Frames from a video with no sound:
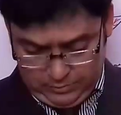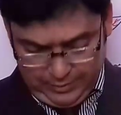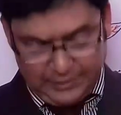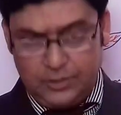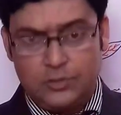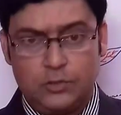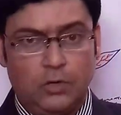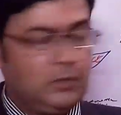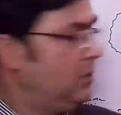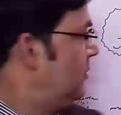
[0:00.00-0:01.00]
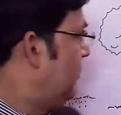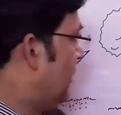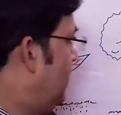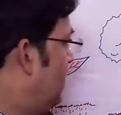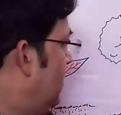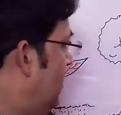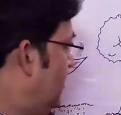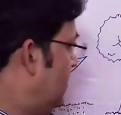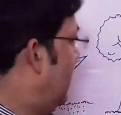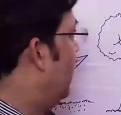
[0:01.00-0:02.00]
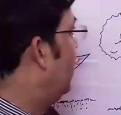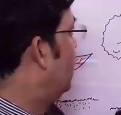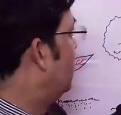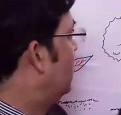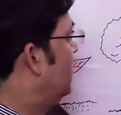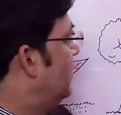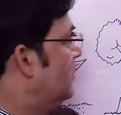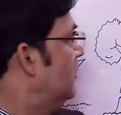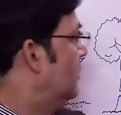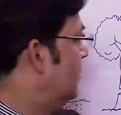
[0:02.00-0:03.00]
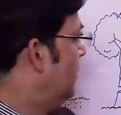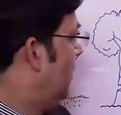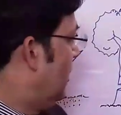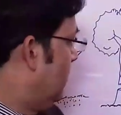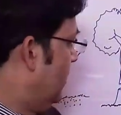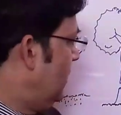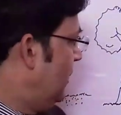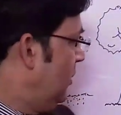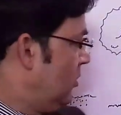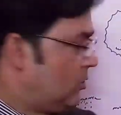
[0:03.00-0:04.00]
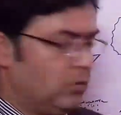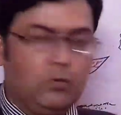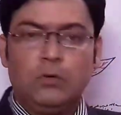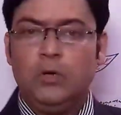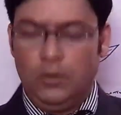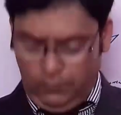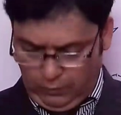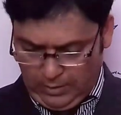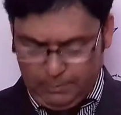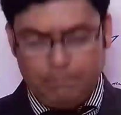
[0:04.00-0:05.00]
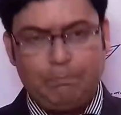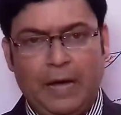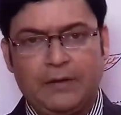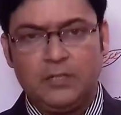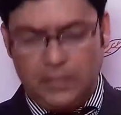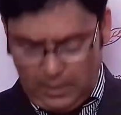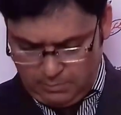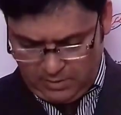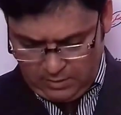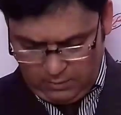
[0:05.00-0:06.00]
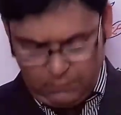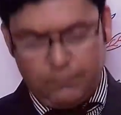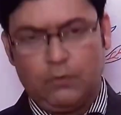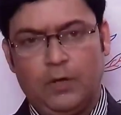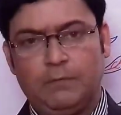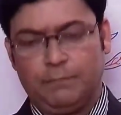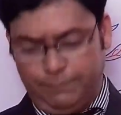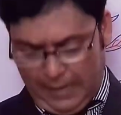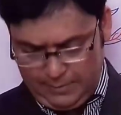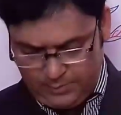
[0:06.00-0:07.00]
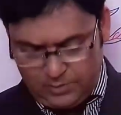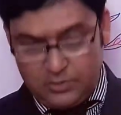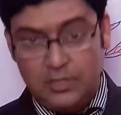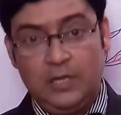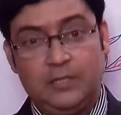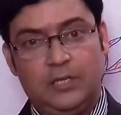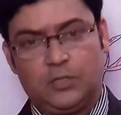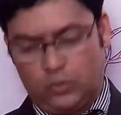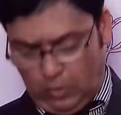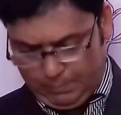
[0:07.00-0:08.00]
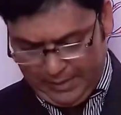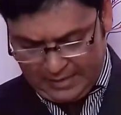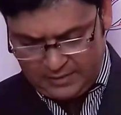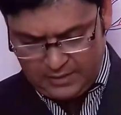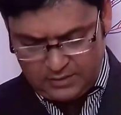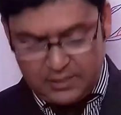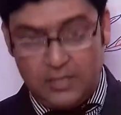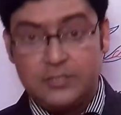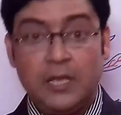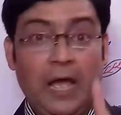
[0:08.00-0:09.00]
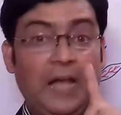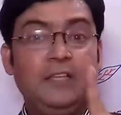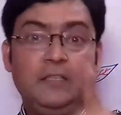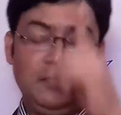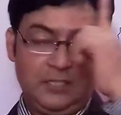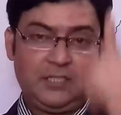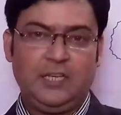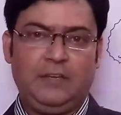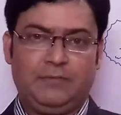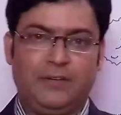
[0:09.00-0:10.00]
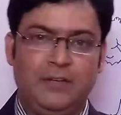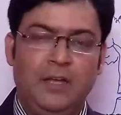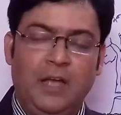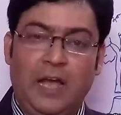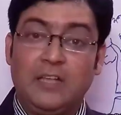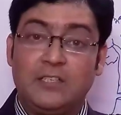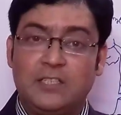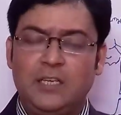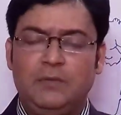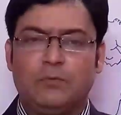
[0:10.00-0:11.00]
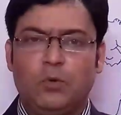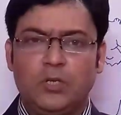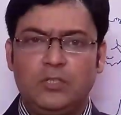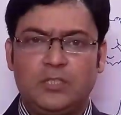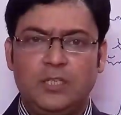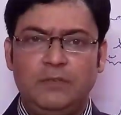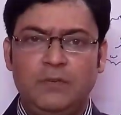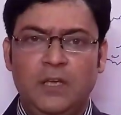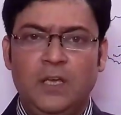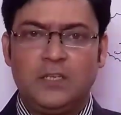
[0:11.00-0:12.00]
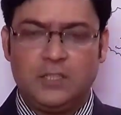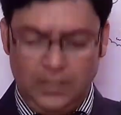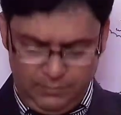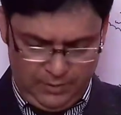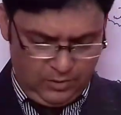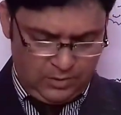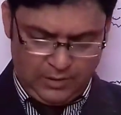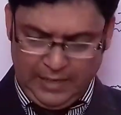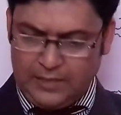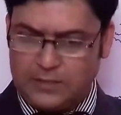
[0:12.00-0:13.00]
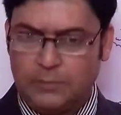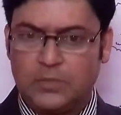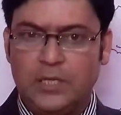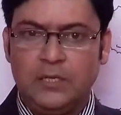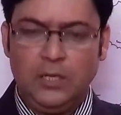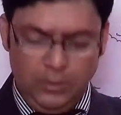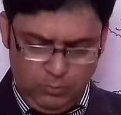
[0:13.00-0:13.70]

tracheids not. Tracheids is there in the other one. So phloem parenchyma, phloem fibers, there is companion cells and sieve. And sieve. What is sieve? Sieve is like something,